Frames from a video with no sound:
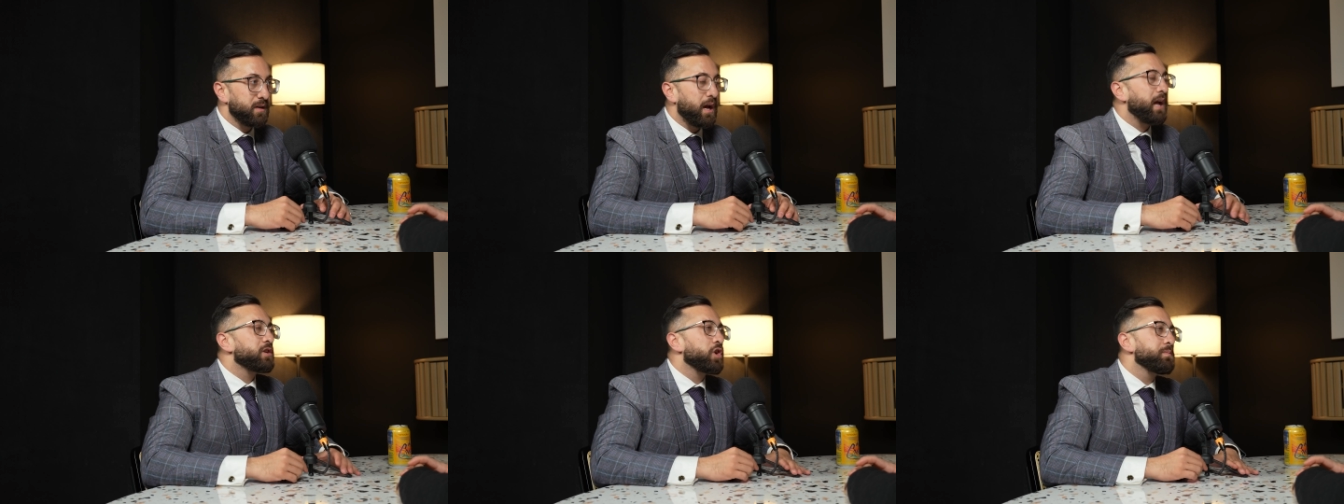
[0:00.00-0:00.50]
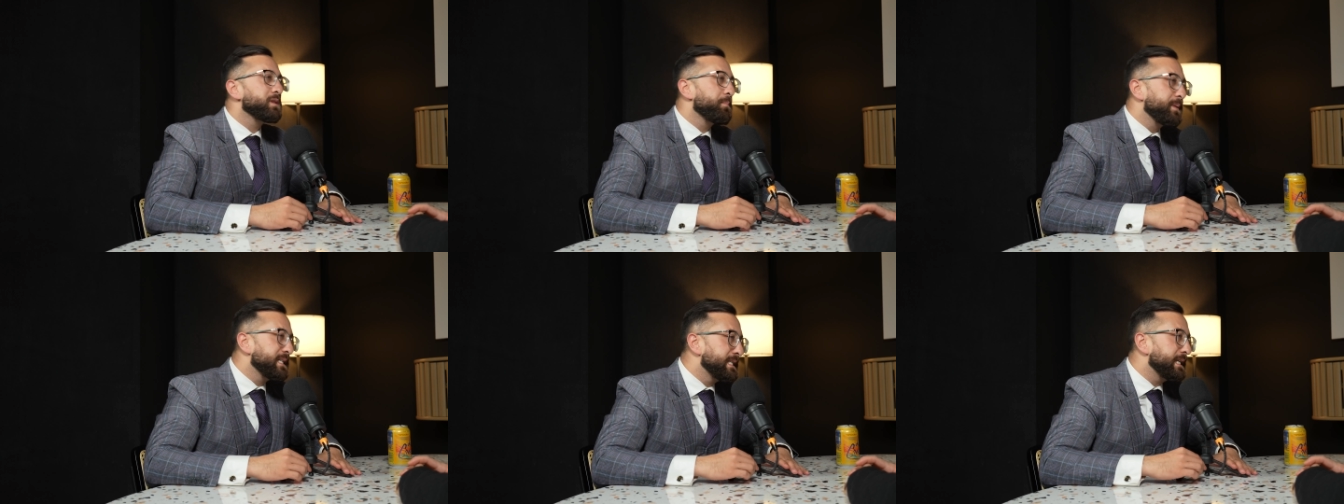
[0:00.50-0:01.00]
And in terms of
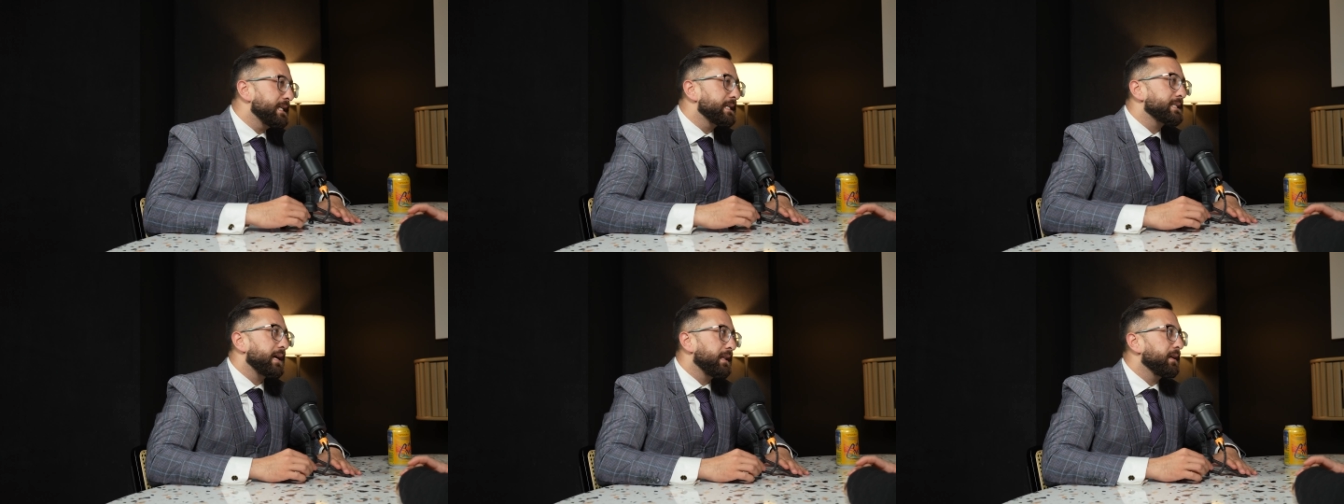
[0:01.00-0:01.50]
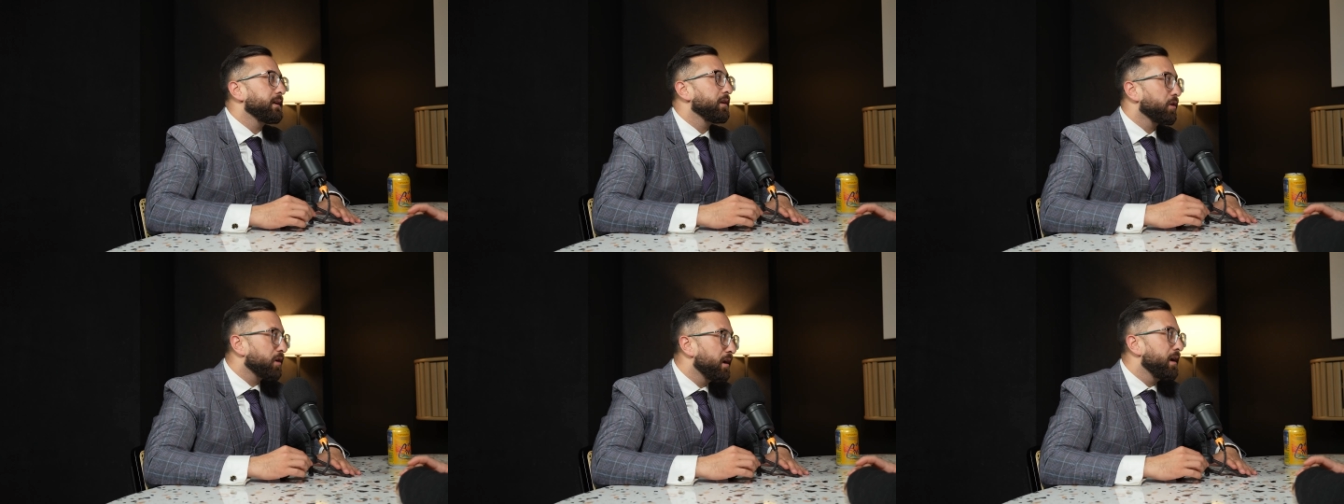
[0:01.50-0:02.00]
busyness, I think,
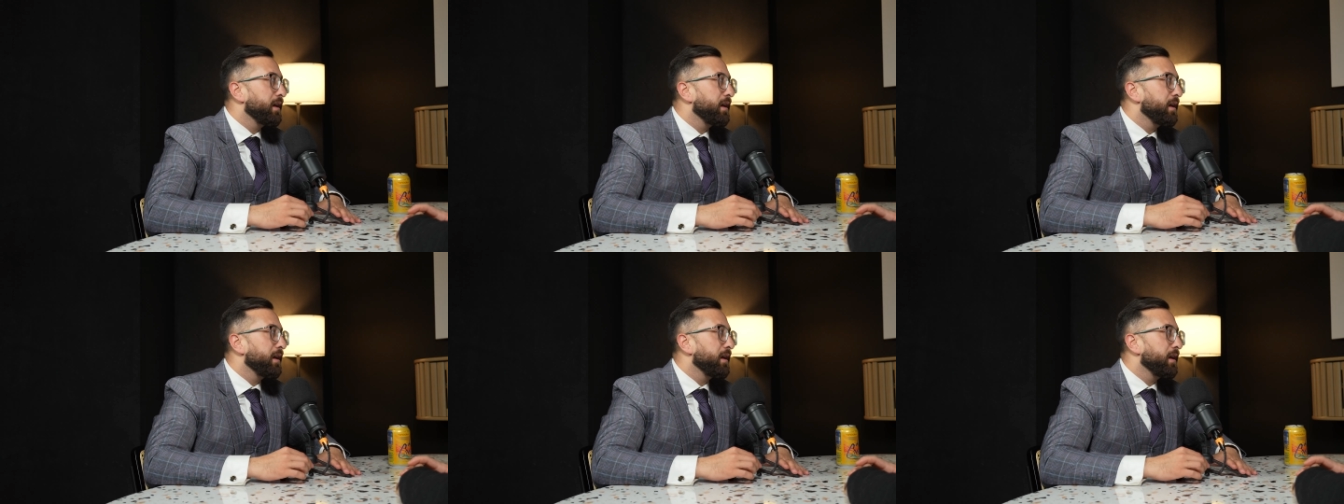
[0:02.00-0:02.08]
look,